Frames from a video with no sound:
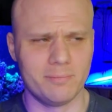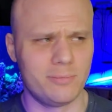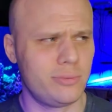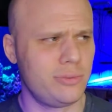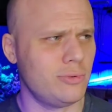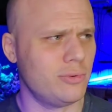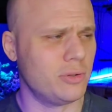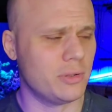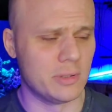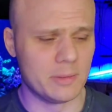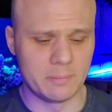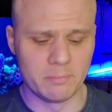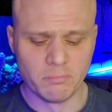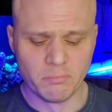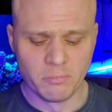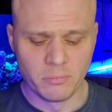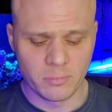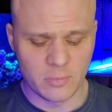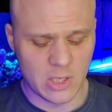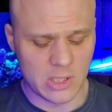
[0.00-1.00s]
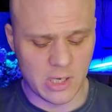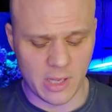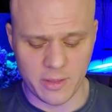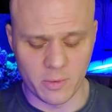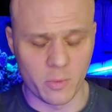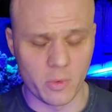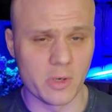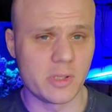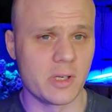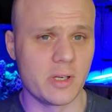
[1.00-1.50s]
Whew. There's
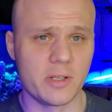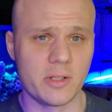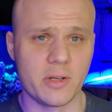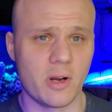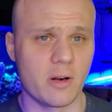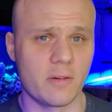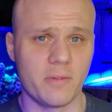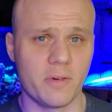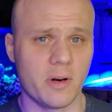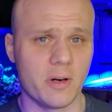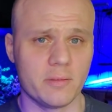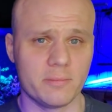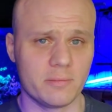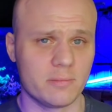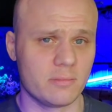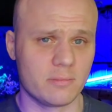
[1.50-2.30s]
nothing worse than a dog fart.